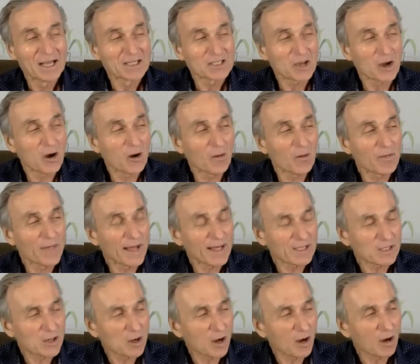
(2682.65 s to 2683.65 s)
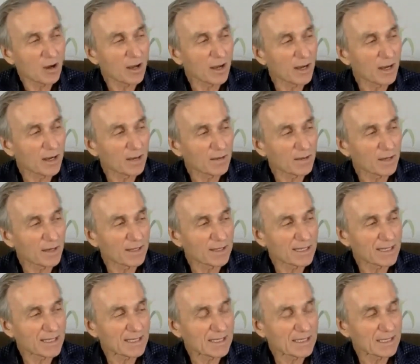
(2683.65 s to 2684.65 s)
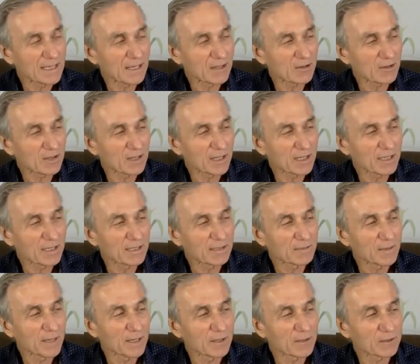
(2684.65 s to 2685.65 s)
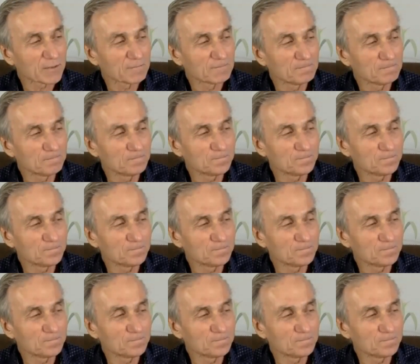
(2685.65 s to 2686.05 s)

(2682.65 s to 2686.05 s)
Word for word: So that's all. Uh, I think the other thing about